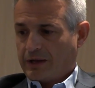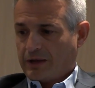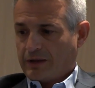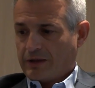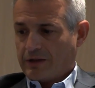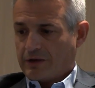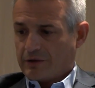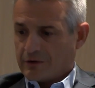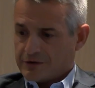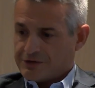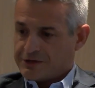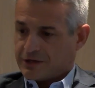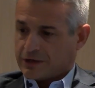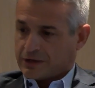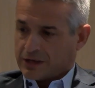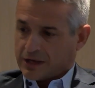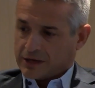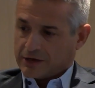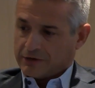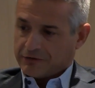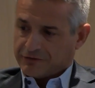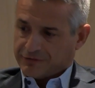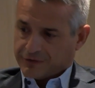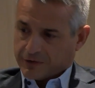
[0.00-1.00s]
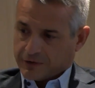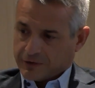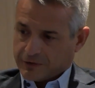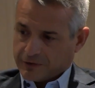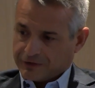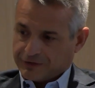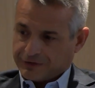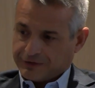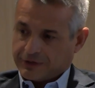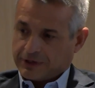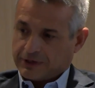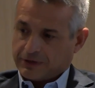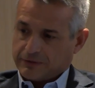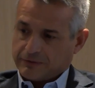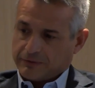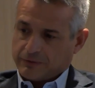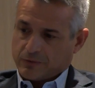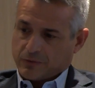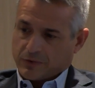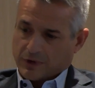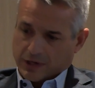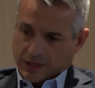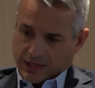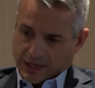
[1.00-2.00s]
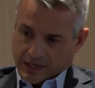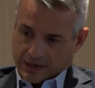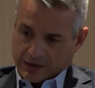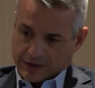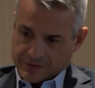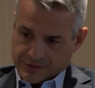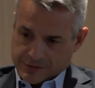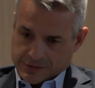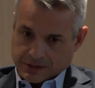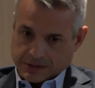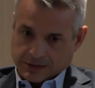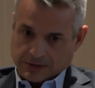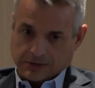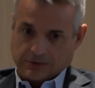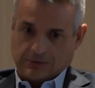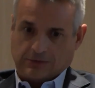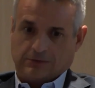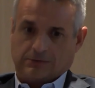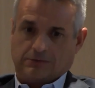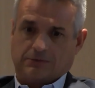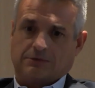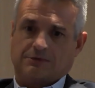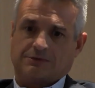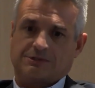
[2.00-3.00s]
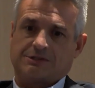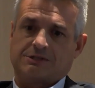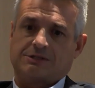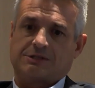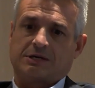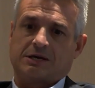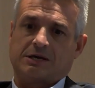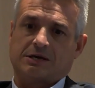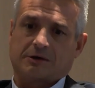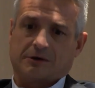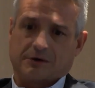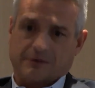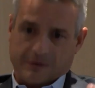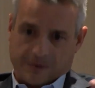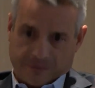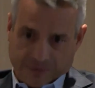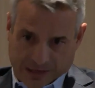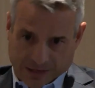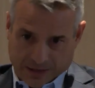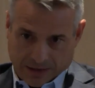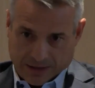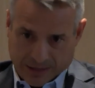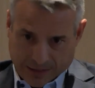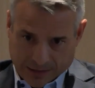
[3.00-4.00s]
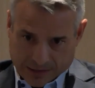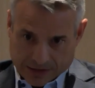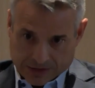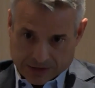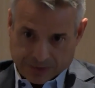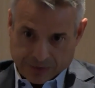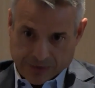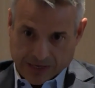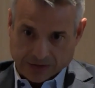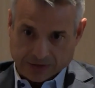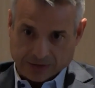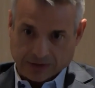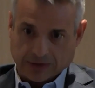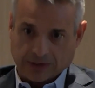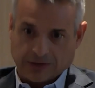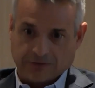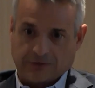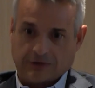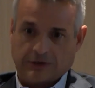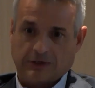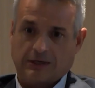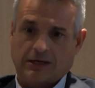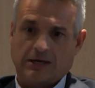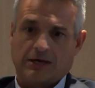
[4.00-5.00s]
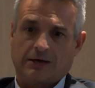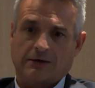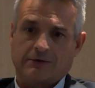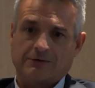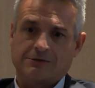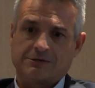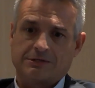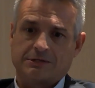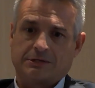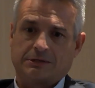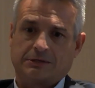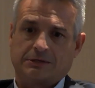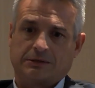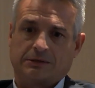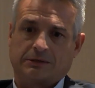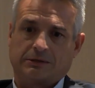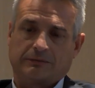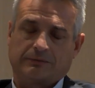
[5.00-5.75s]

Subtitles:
there is a lot of folks that want housing, say all the right things about delivering housing,